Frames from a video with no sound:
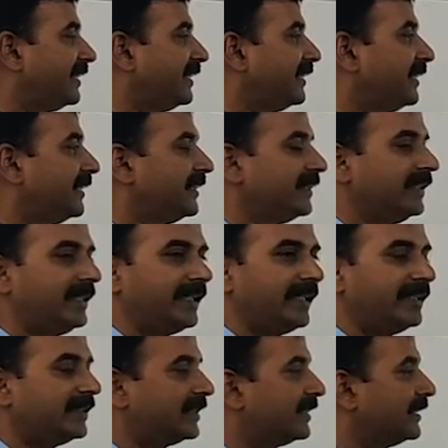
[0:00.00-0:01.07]
it
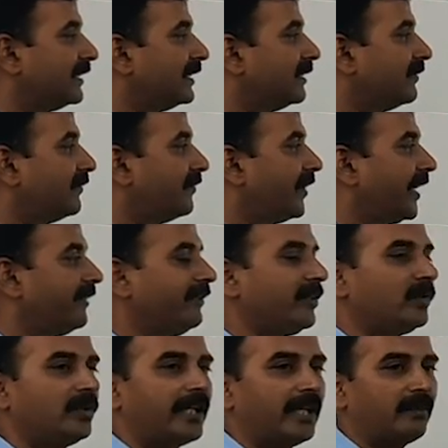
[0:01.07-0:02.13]
is 5 into
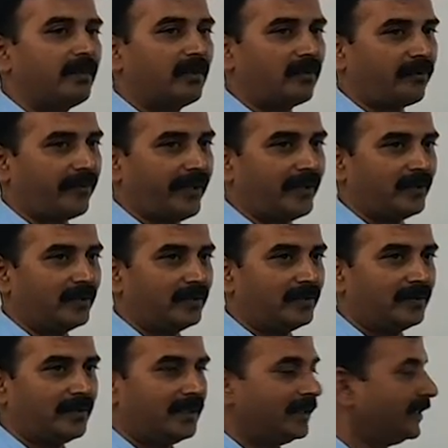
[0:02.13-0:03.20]
10 power 5.
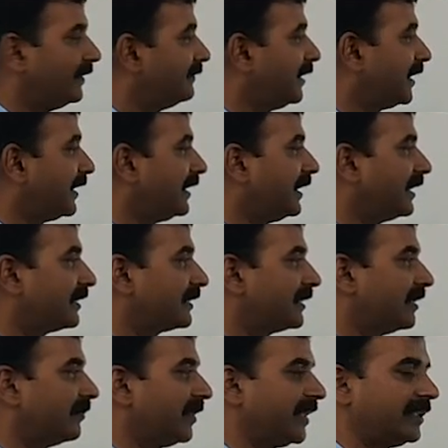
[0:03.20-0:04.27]
If the Reynolds number
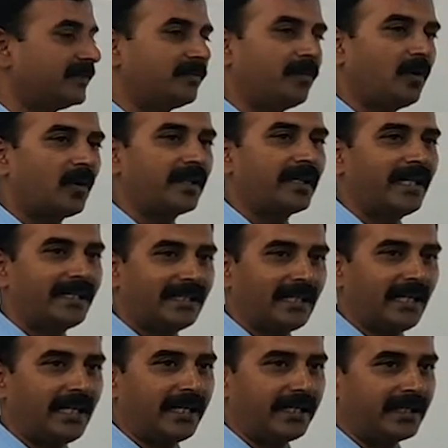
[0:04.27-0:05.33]
is more than that,
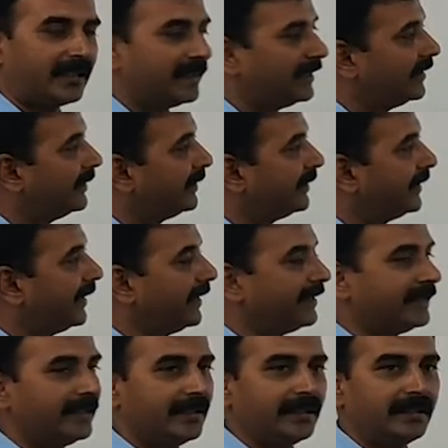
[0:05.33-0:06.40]
then
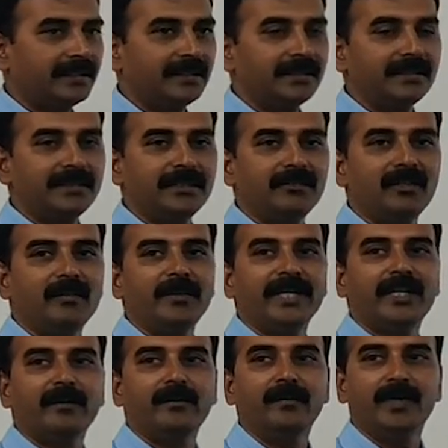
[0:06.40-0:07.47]
it will become
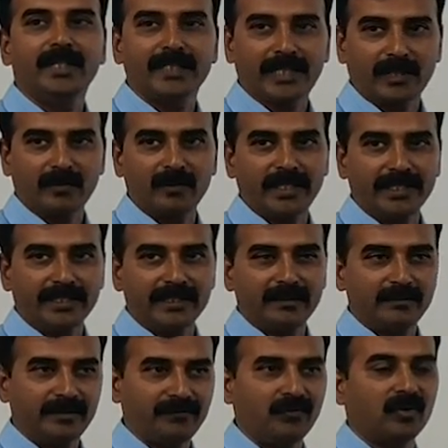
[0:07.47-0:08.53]
turbulent.
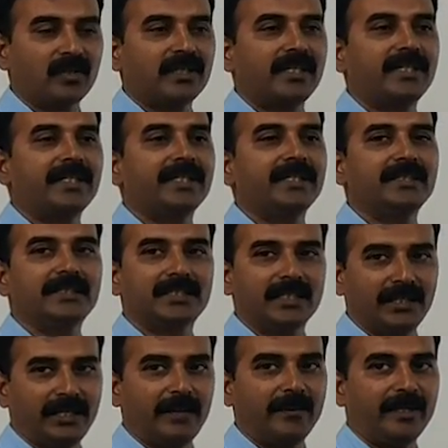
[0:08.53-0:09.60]
Before that it is
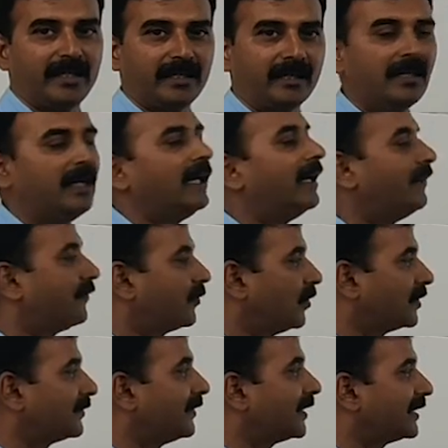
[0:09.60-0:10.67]
laminar. Of course, for
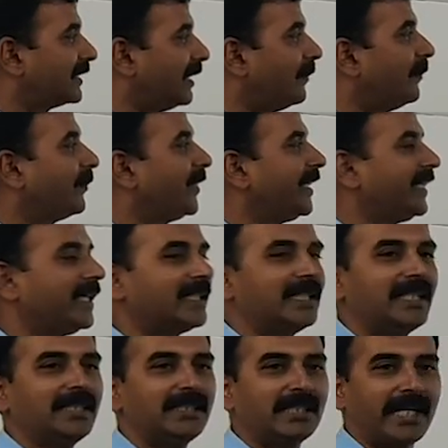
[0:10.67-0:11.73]
some period there is a
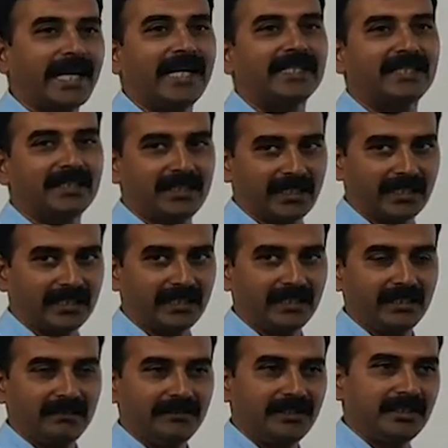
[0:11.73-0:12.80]
transition which
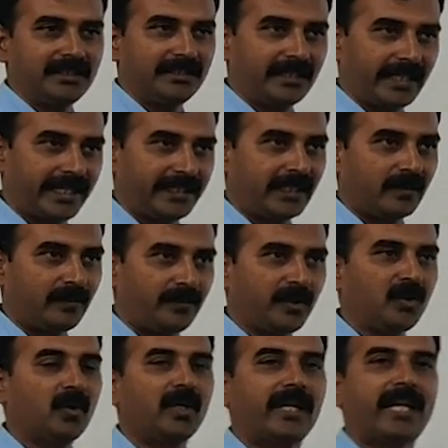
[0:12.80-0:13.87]
is neither pure
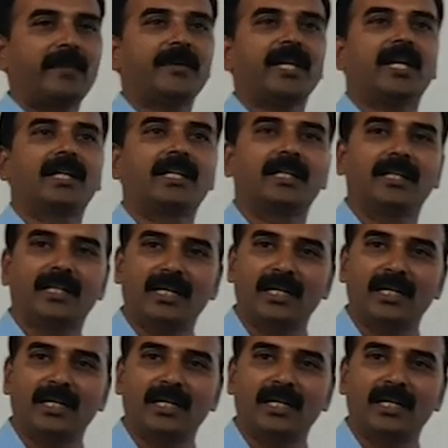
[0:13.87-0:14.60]
laminar nor